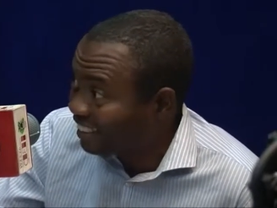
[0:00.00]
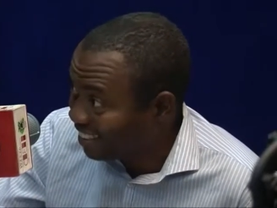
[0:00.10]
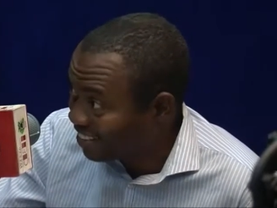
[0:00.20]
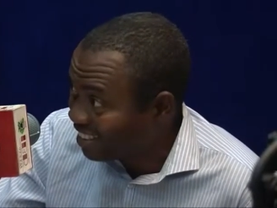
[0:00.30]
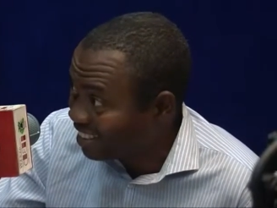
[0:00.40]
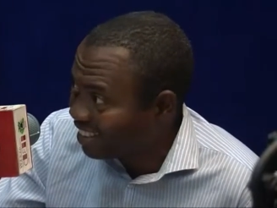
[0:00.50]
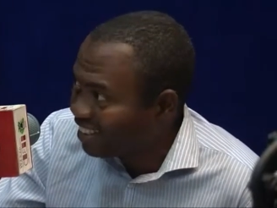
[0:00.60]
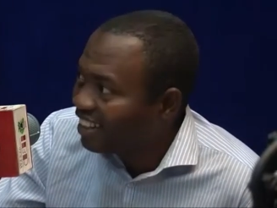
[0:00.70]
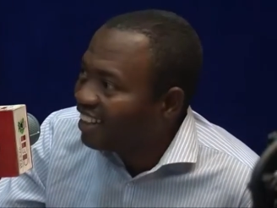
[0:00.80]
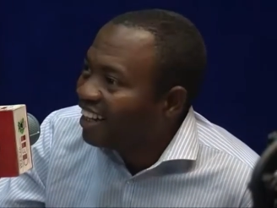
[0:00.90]
increased,
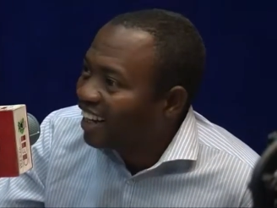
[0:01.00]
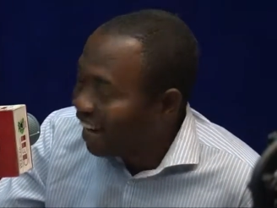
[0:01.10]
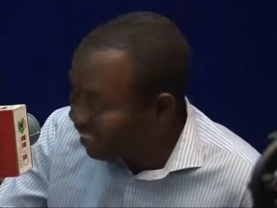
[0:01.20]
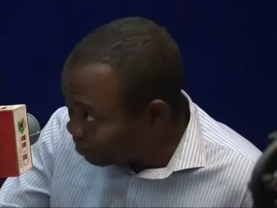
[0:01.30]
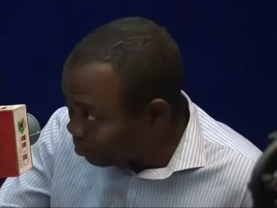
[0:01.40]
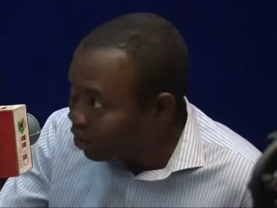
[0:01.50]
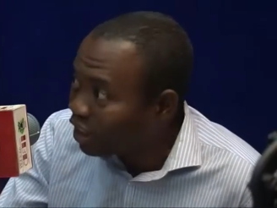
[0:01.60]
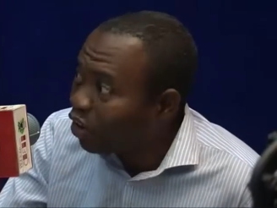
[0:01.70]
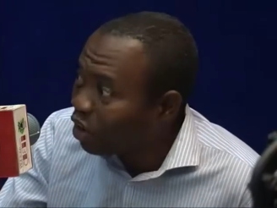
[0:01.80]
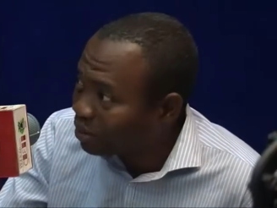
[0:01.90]
and the
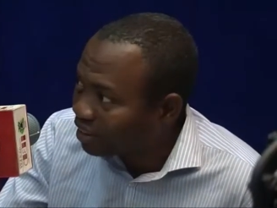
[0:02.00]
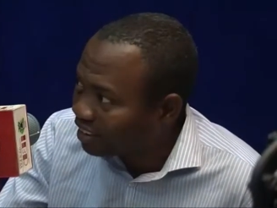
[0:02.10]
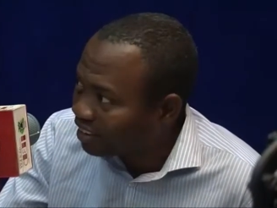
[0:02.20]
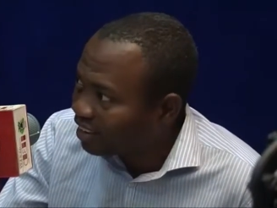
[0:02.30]
money comes in,